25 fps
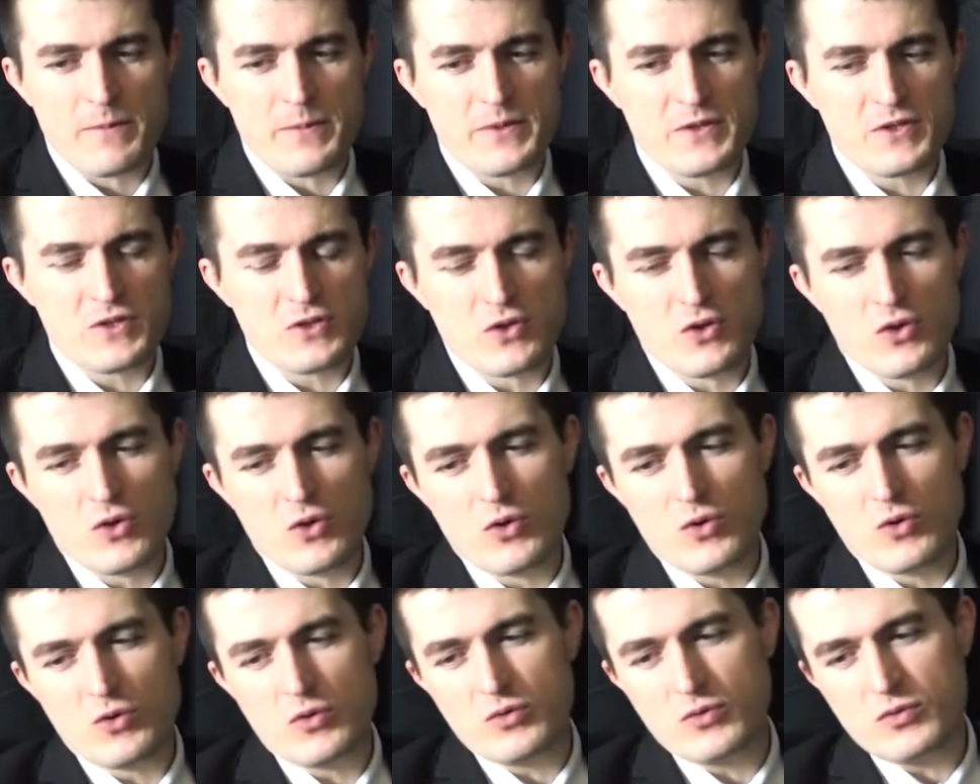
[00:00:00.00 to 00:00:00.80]

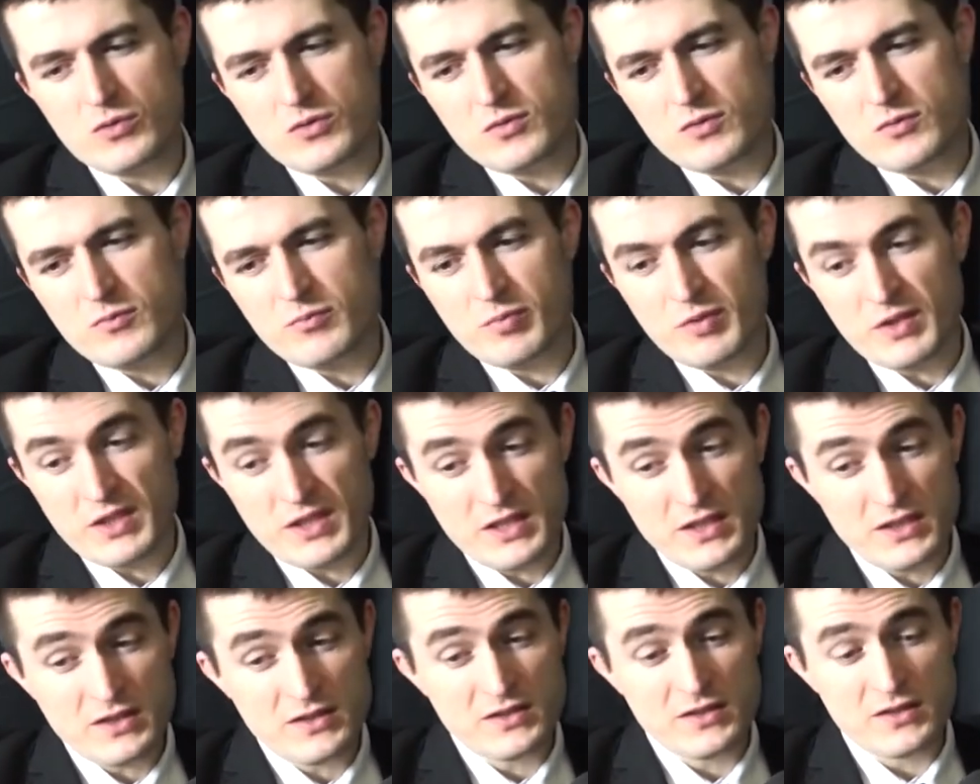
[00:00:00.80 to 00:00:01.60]
So, but
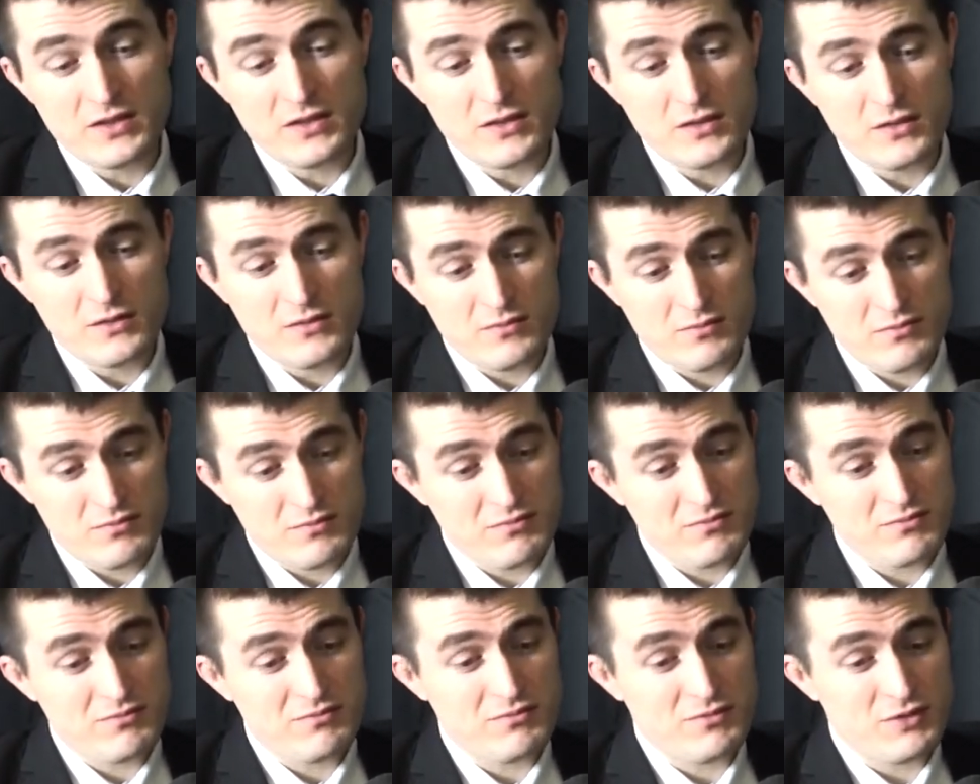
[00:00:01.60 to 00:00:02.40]
he still
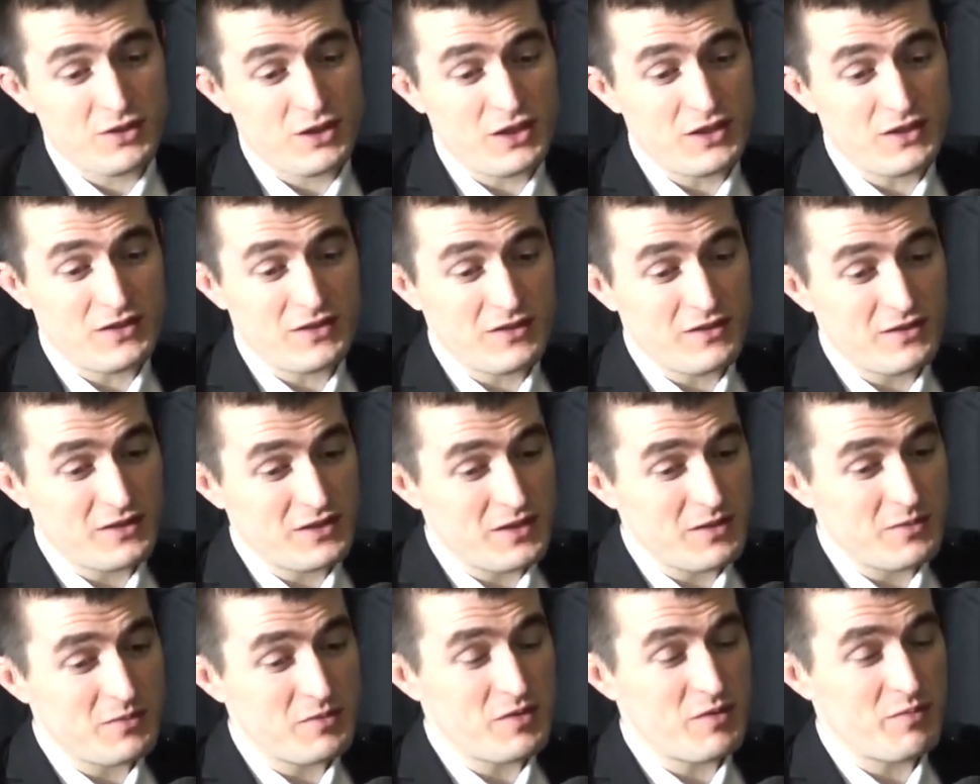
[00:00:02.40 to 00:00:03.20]

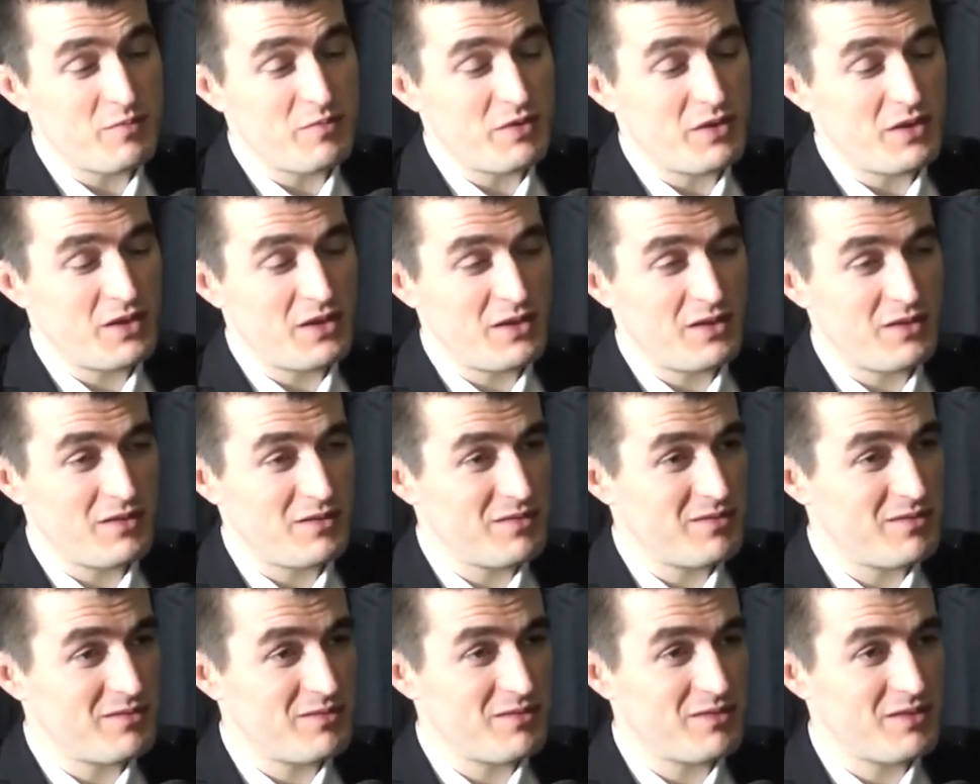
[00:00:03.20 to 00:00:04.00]
seems to be...
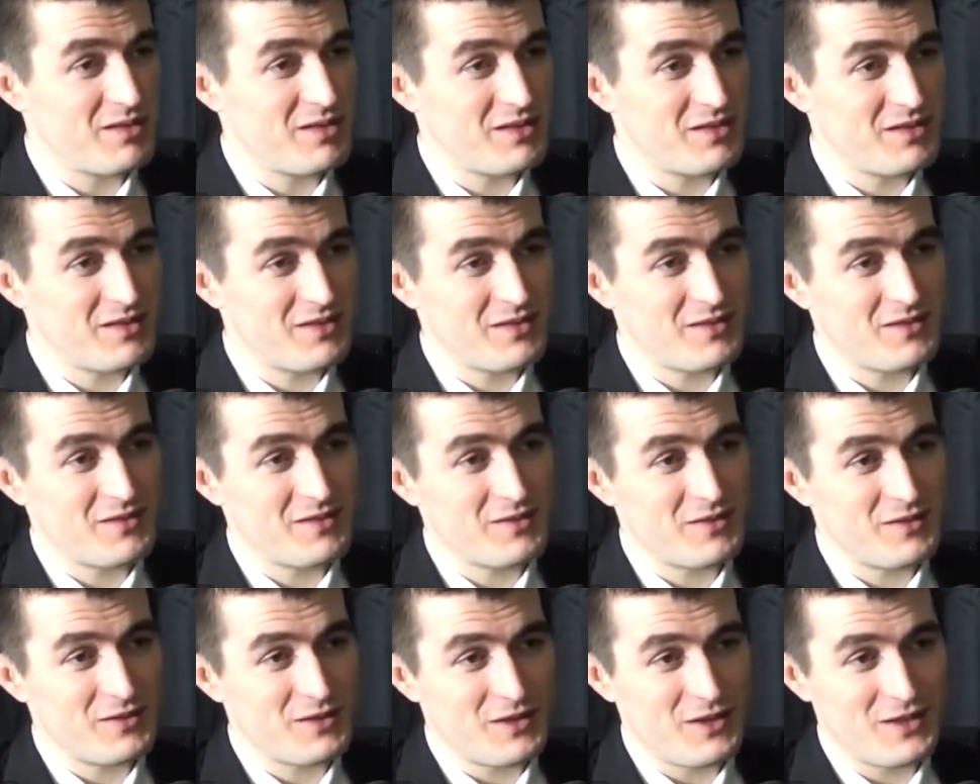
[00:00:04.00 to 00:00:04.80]
He seems fit.
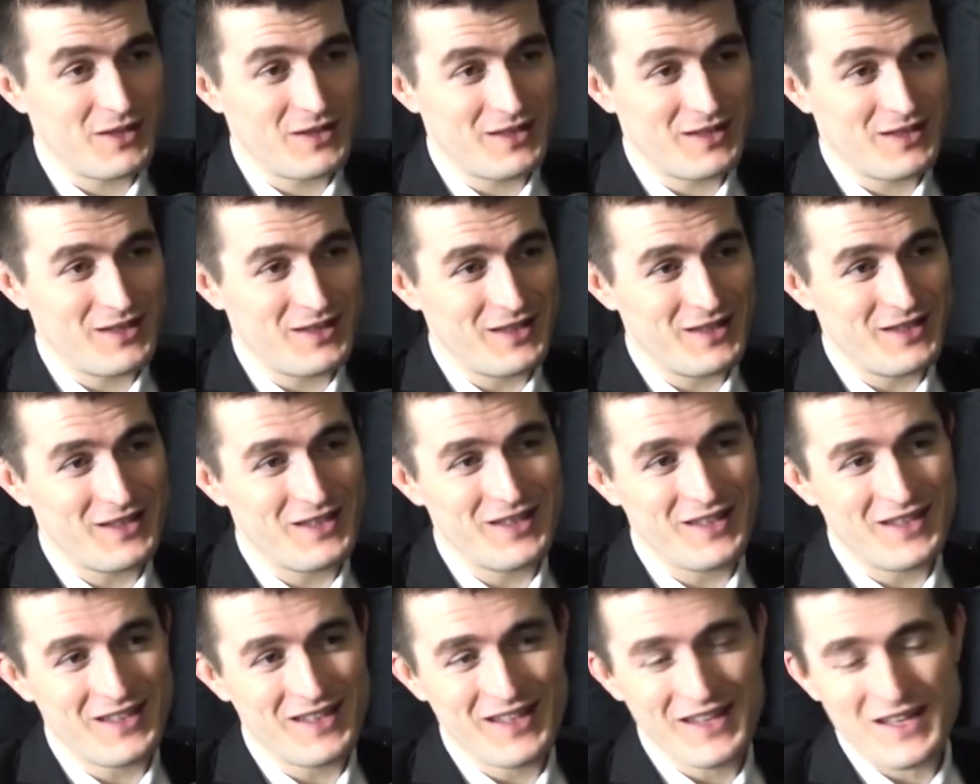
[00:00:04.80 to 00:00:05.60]
Yeah,
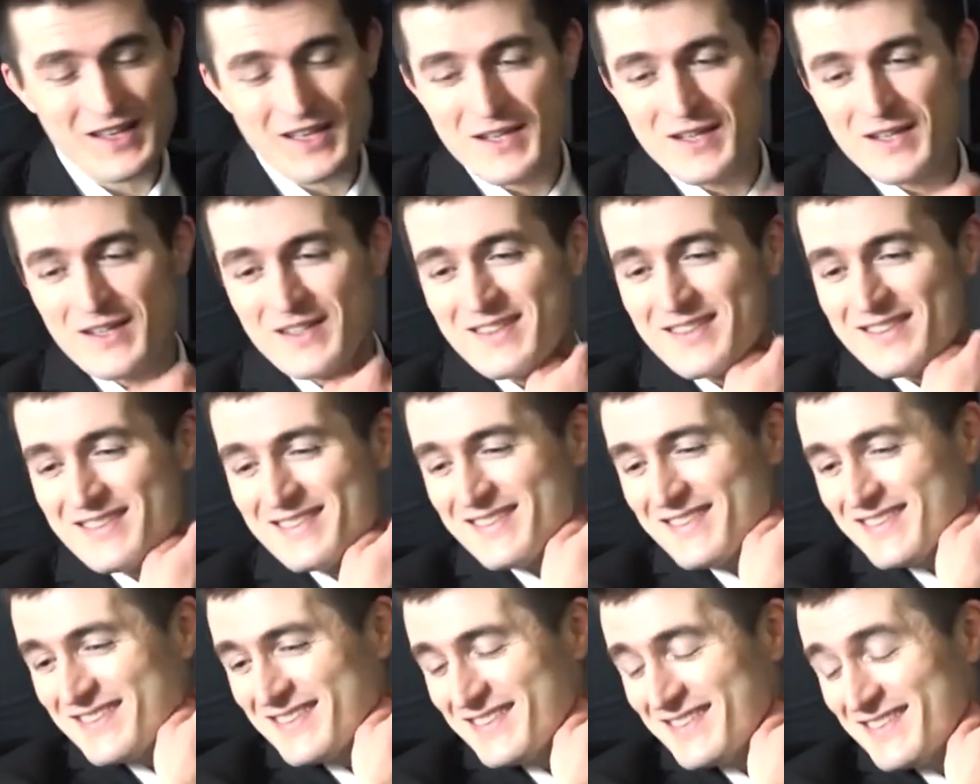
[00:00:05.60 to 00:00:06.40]
I think he's going to be
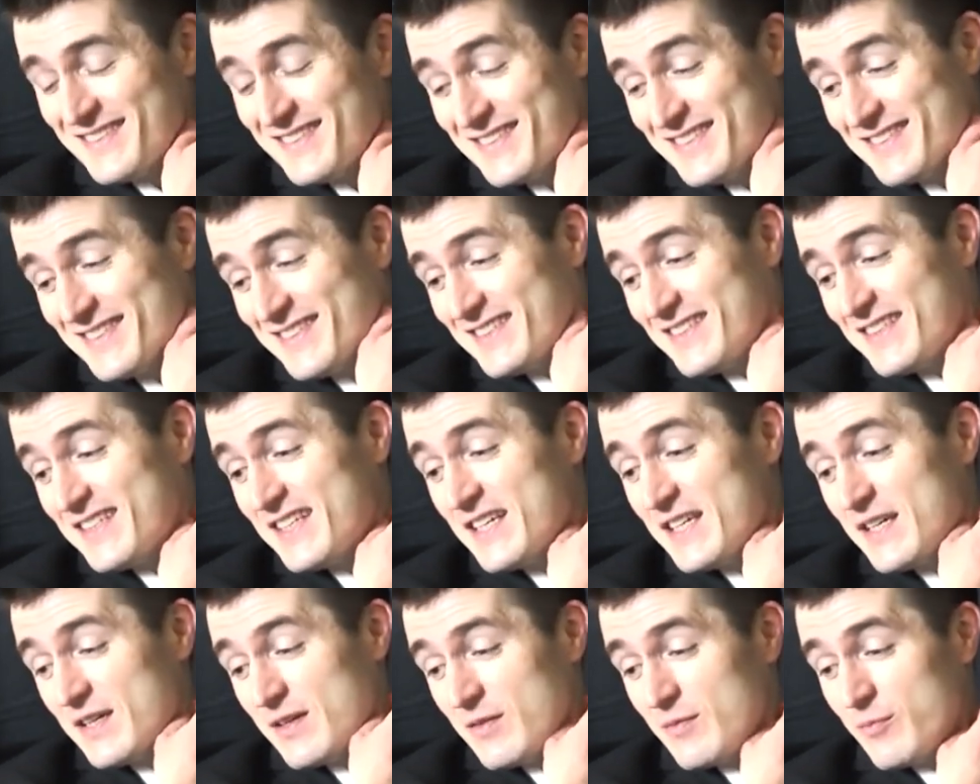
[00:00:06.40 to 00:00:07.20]
around for a long
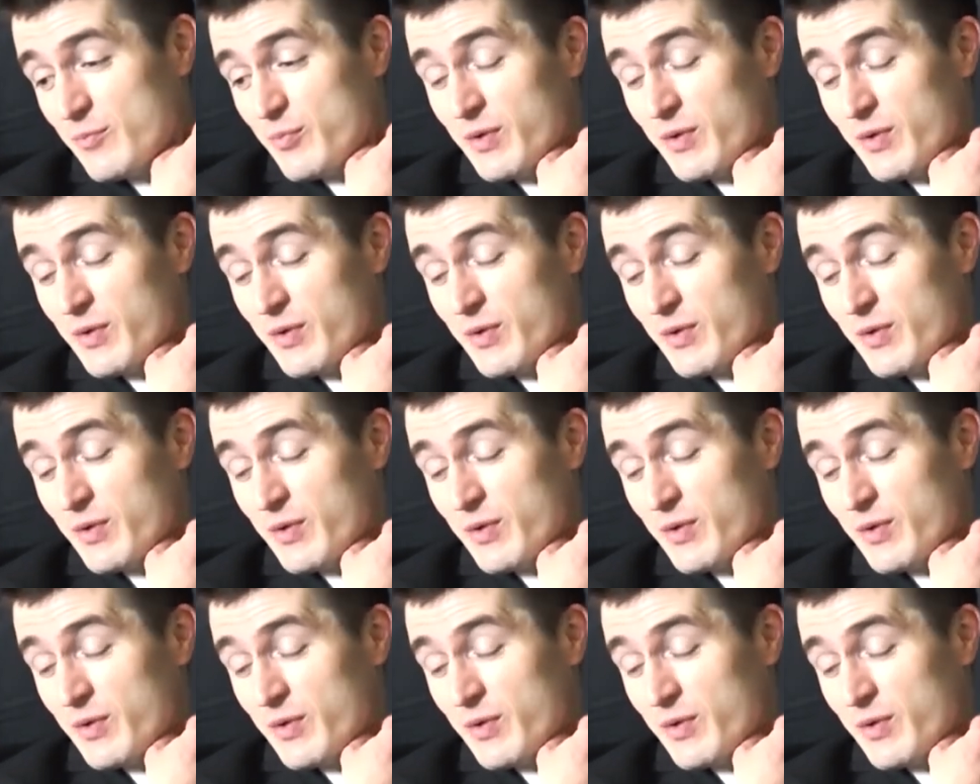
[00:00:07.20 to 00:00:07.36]
time.